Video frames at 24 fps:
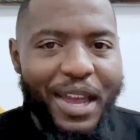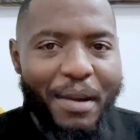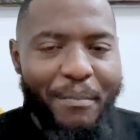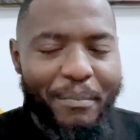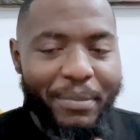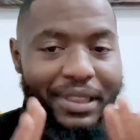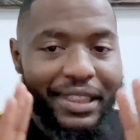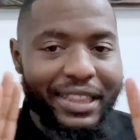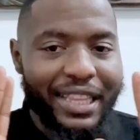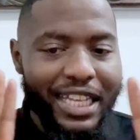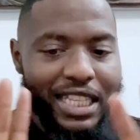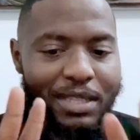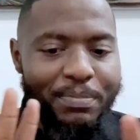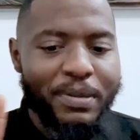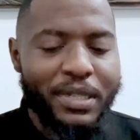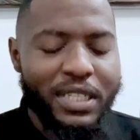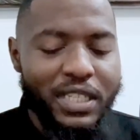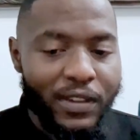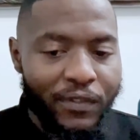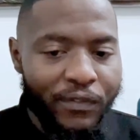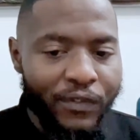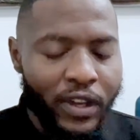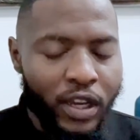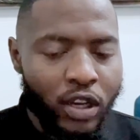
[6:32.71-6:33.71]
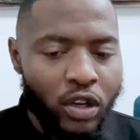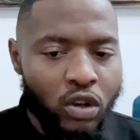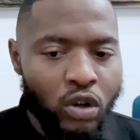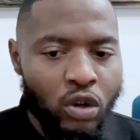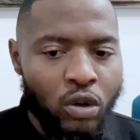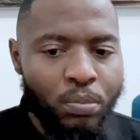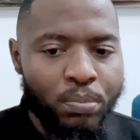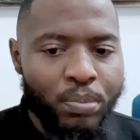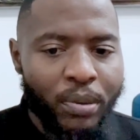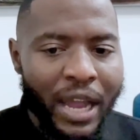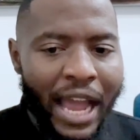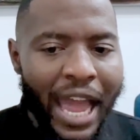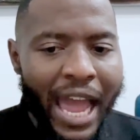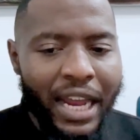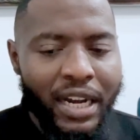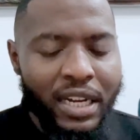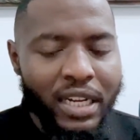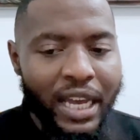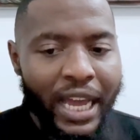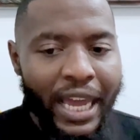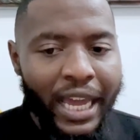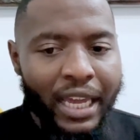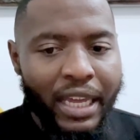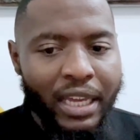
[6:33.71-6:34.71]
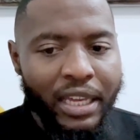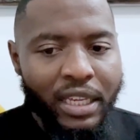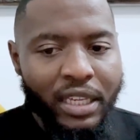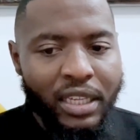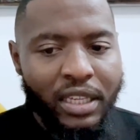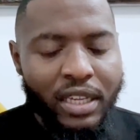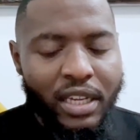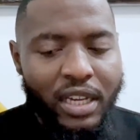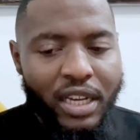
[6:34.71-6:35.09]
but that specific group had a